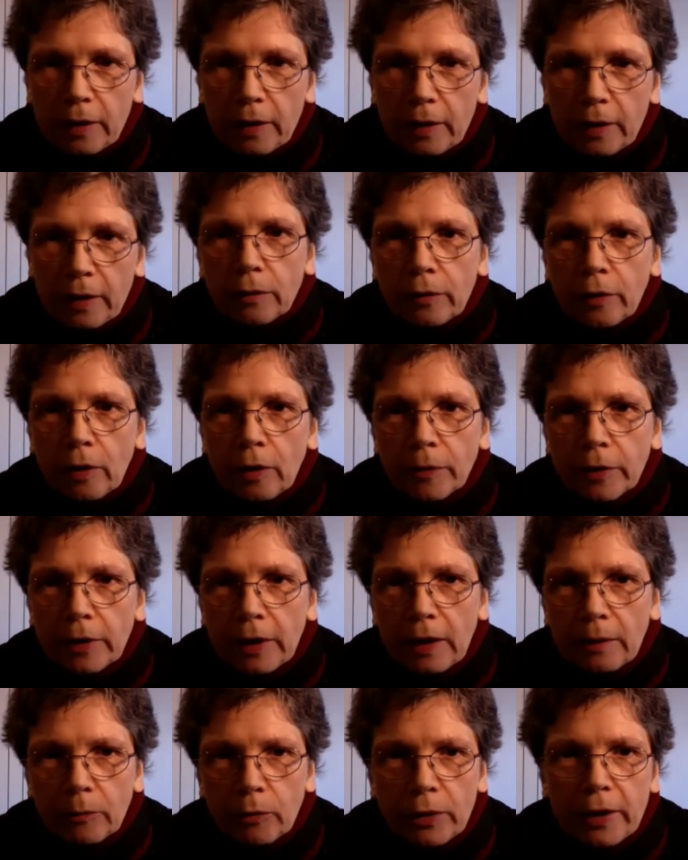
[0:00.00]
So
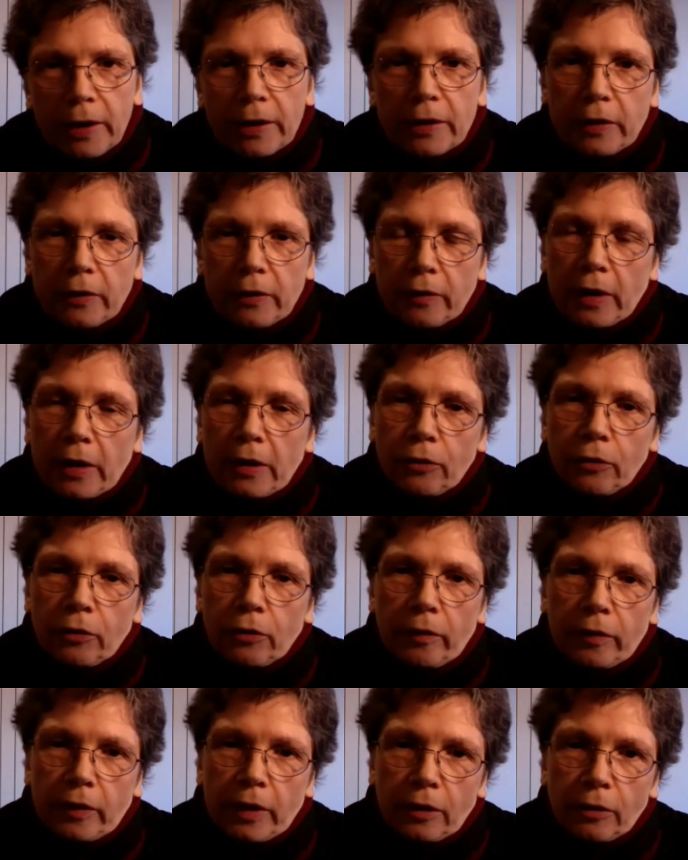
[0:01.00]
sometimes when I decide to
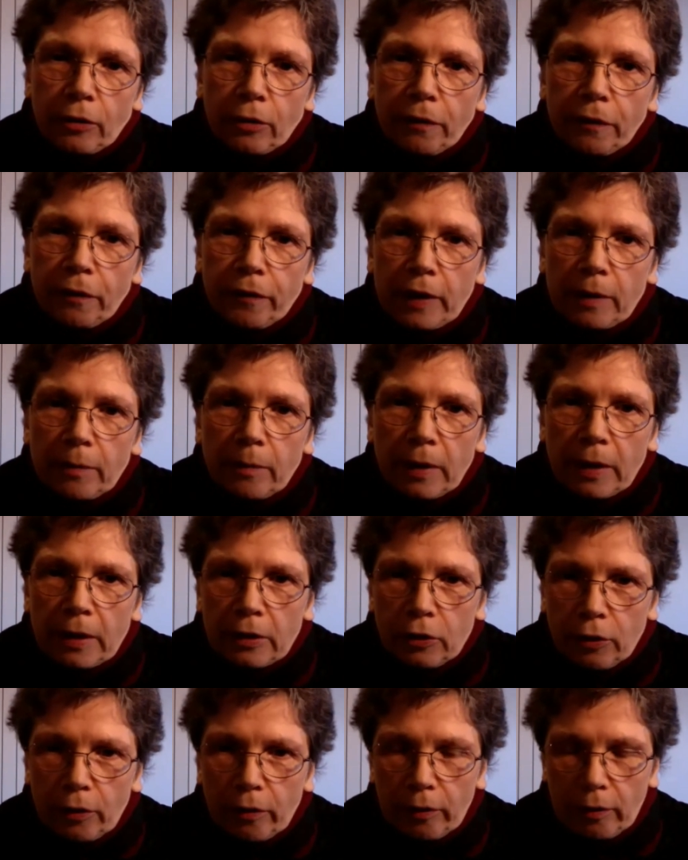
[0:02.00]
start a film, I
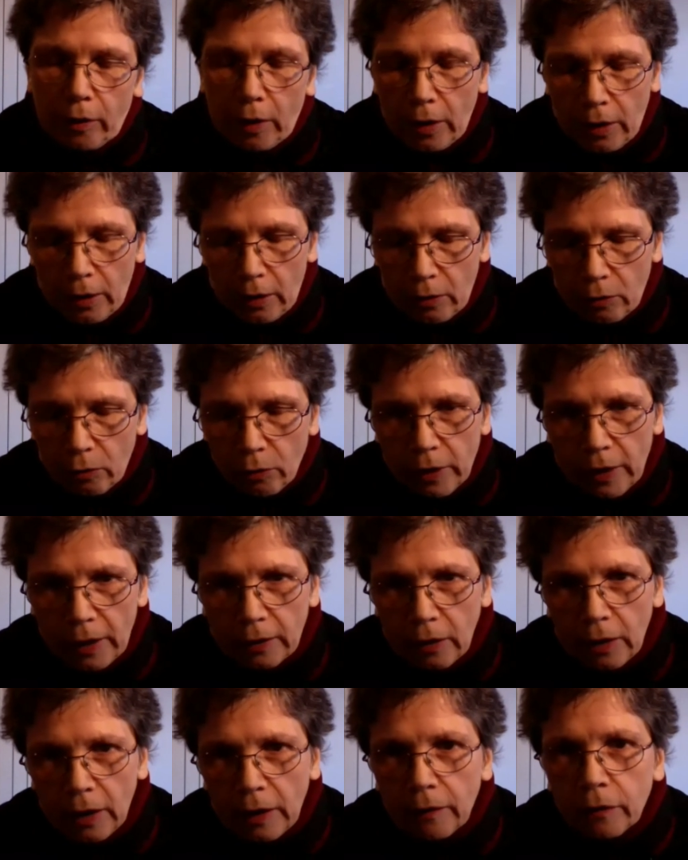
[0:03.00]
just look
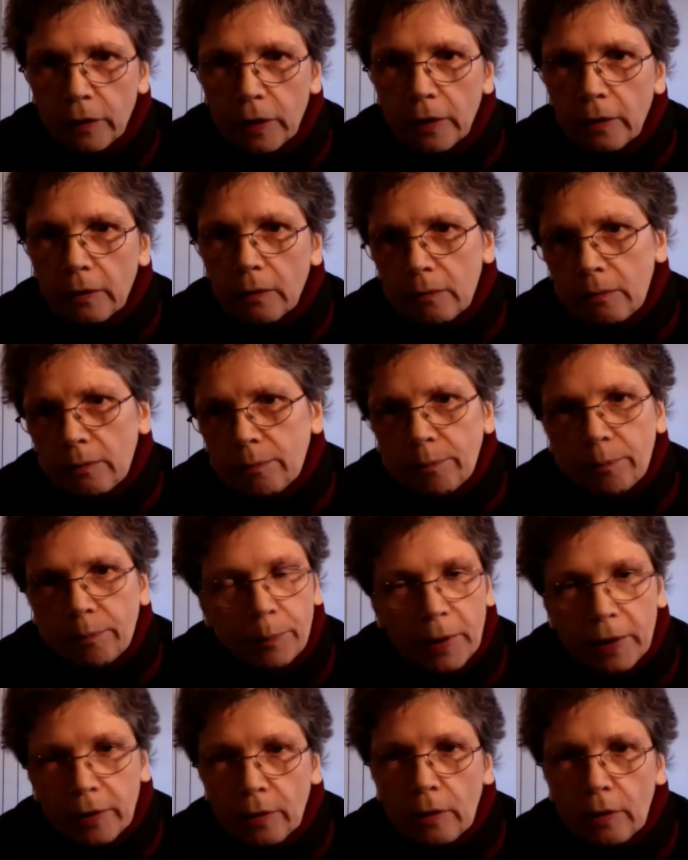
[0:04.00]
at every
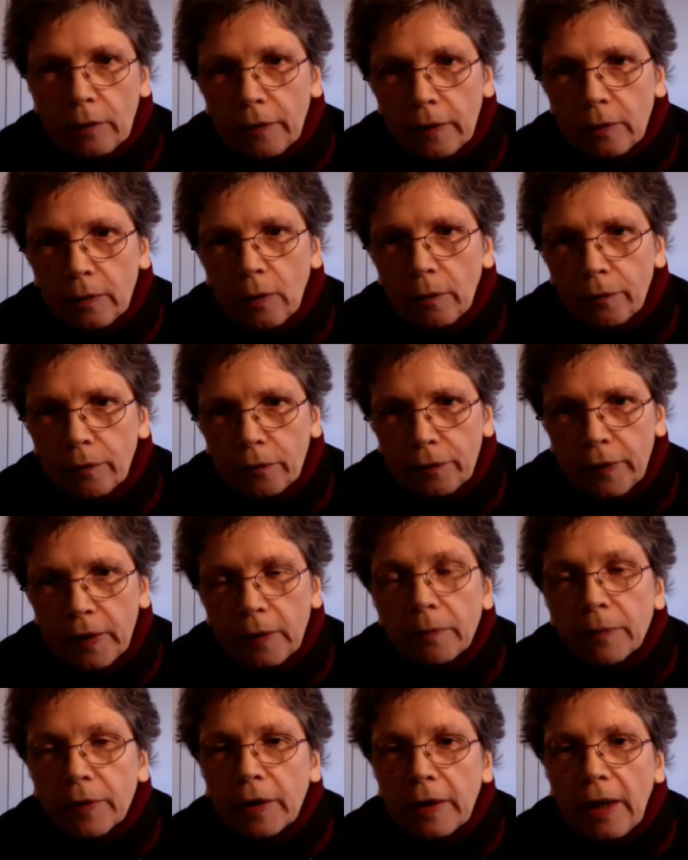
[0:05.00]
piece of
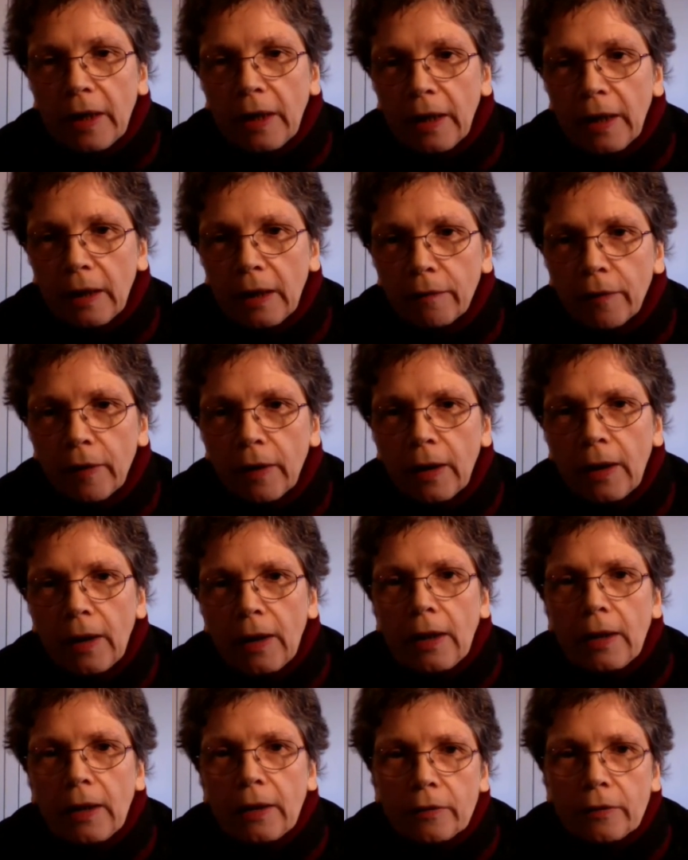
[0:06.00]
film that I have
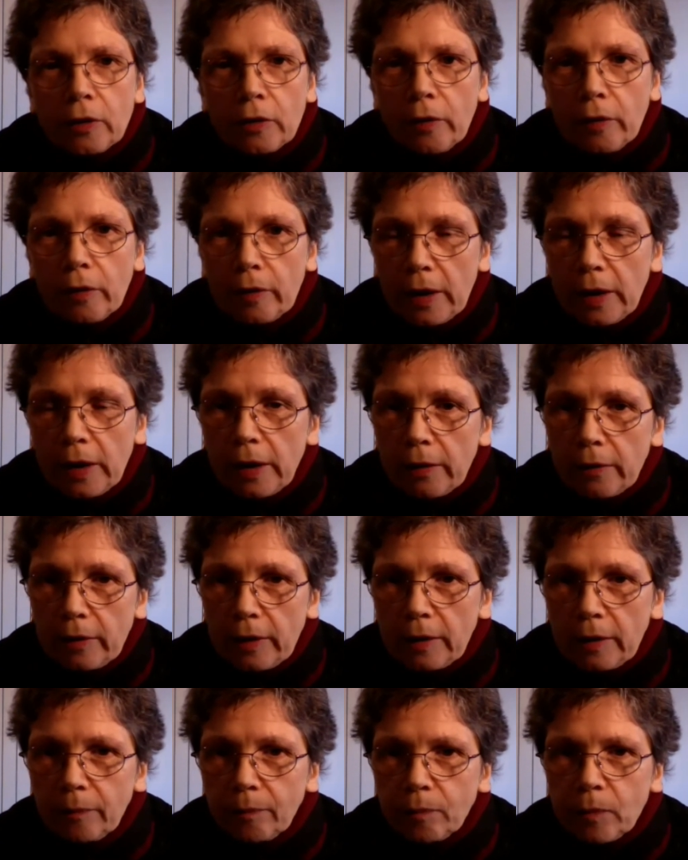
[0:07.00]
and then select
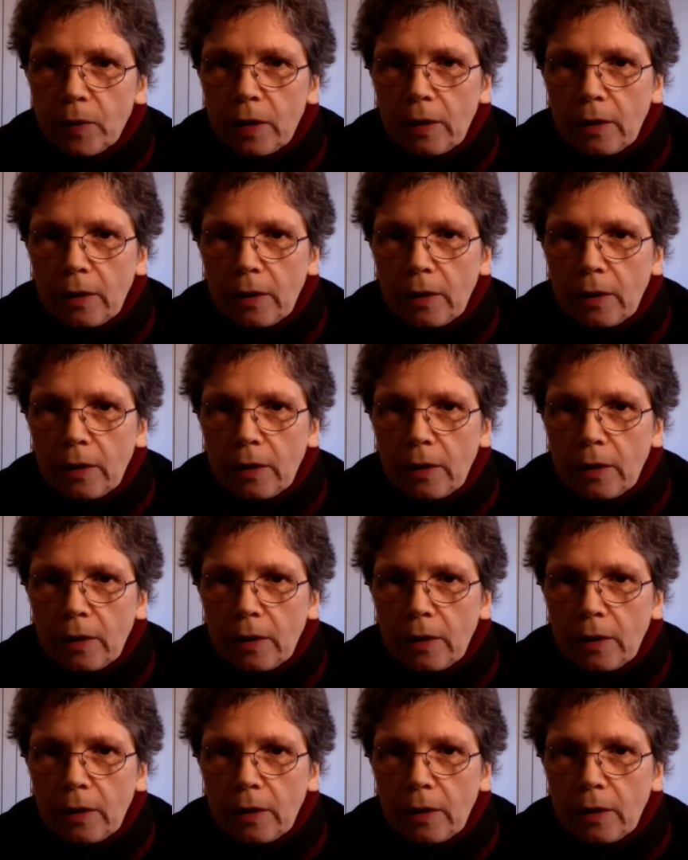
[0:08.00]
them